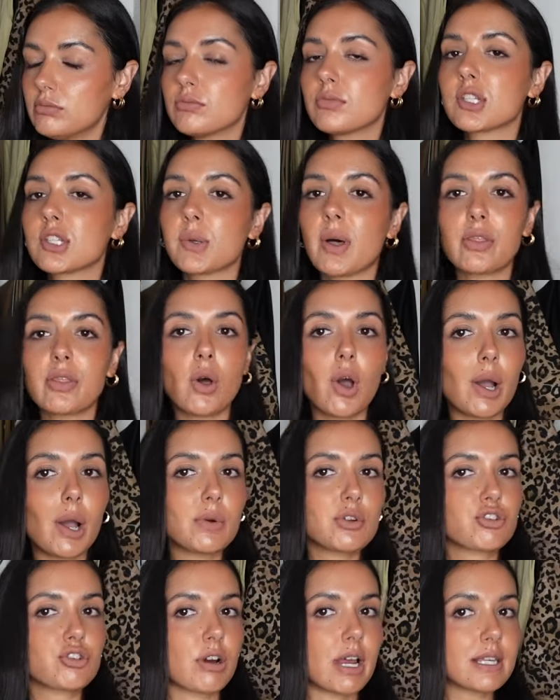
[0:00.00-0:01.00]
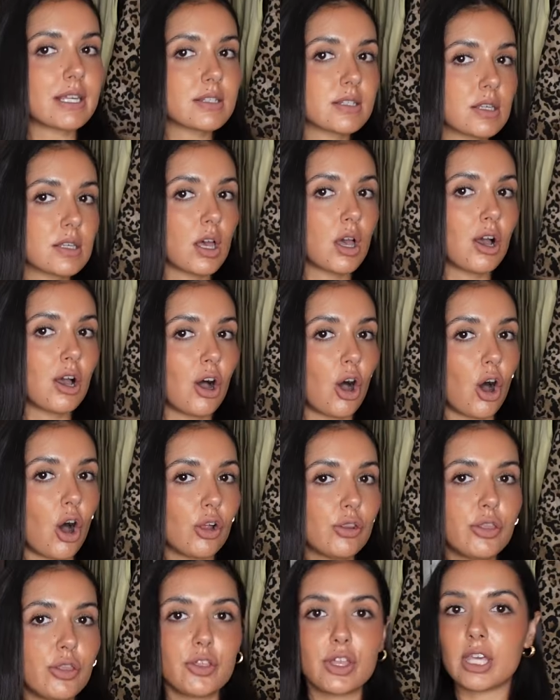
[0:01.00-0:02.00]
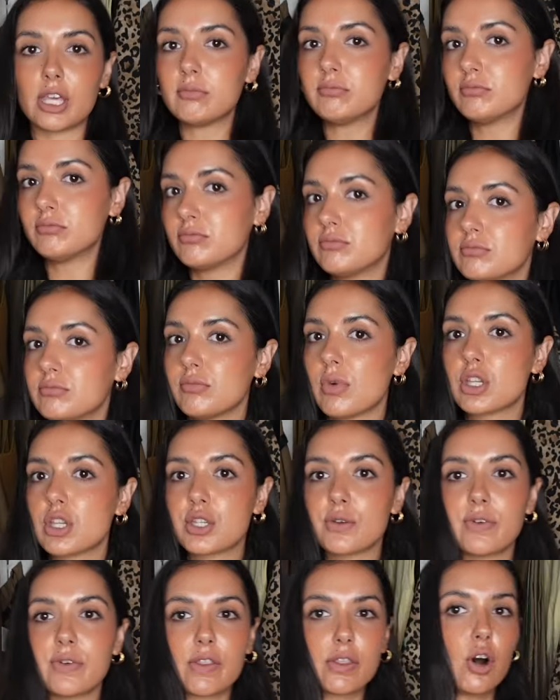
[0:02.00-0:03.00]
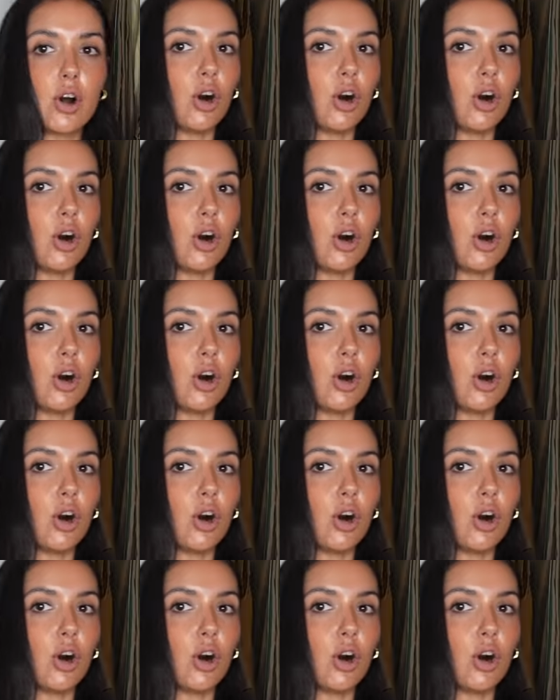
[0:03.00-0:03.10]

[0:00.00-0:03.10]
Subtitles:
So I thought I would dress on theme to fit the